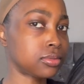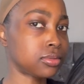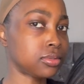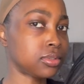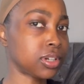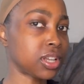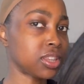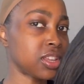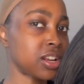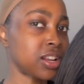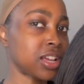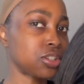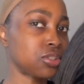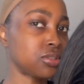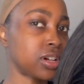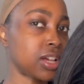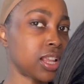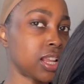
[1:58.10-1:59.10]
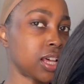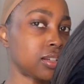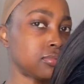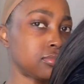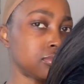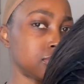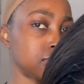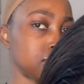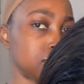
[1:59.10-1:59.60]
Look at that natural
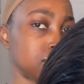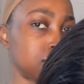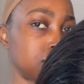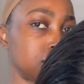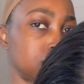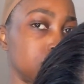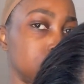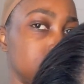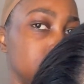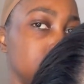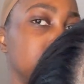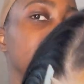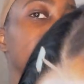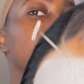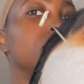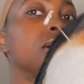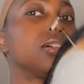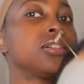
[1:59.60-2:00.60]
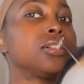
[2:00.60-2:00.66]
hairline. Yeah.